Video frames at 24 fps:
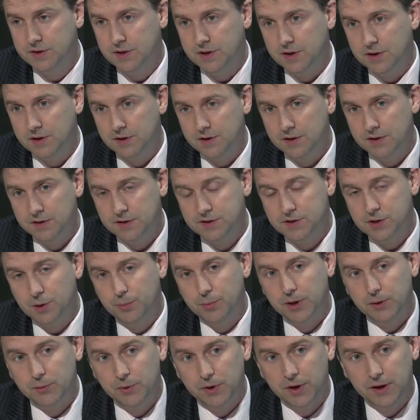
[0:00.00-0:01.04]
a
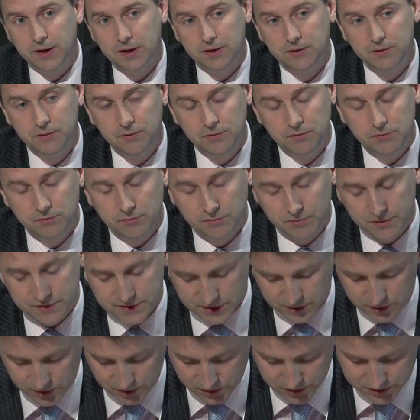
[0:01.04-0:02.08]
topic when I
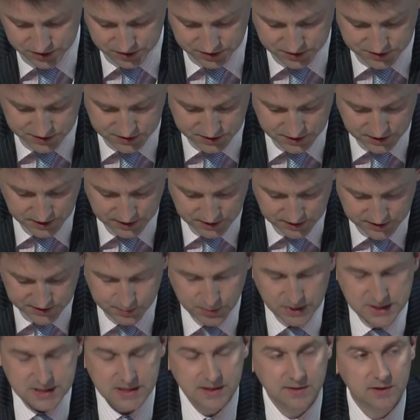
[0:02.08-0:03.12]
visit colleges,
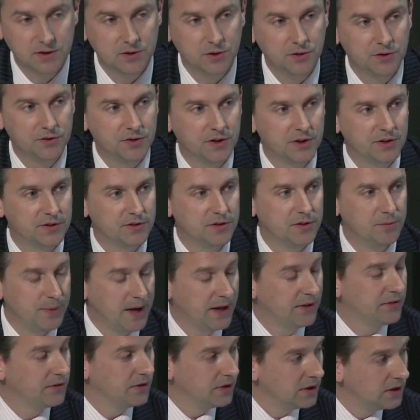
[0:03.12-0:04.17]
especially in the context of
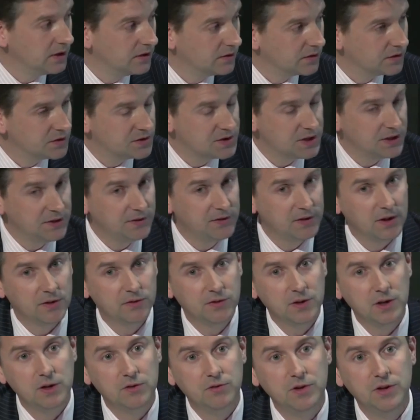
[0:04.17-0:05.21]
maths and English
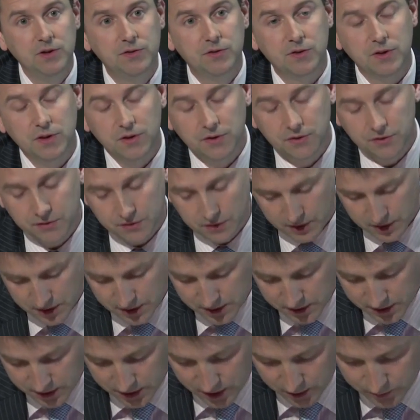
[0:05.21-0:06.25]
GCSE resets.
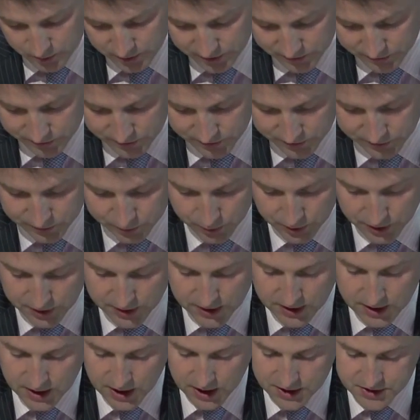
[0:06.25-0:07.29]
It's this one:
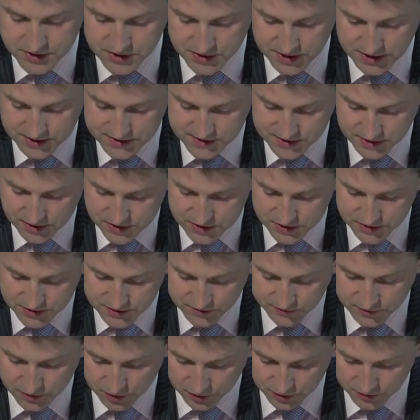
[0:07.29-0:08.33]
address
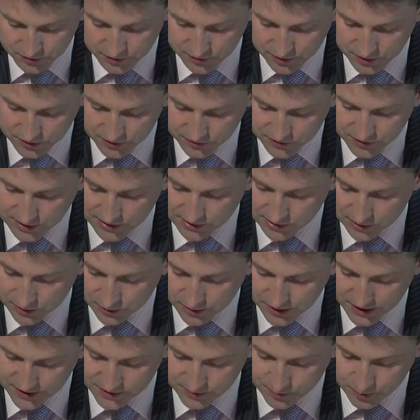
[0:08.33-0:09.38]
issues of confidence and
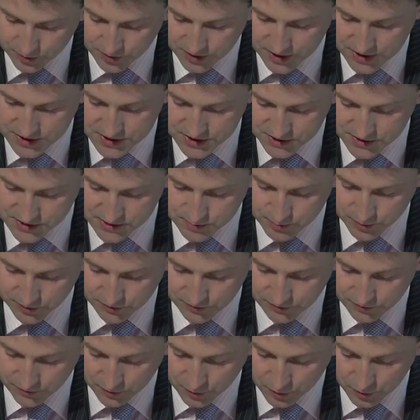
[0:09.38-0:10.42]
low aspirations
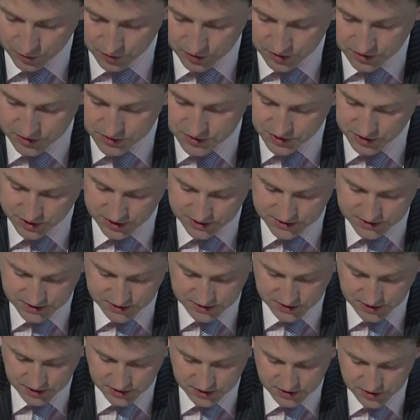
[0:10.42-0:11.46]
before you try to
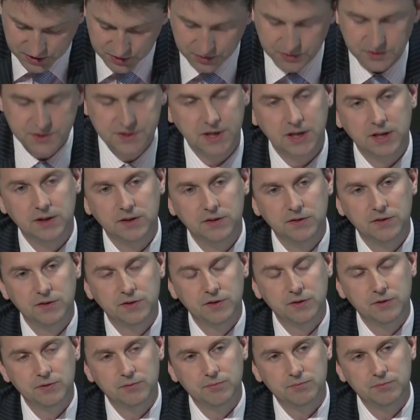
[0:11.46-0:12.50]
teach content.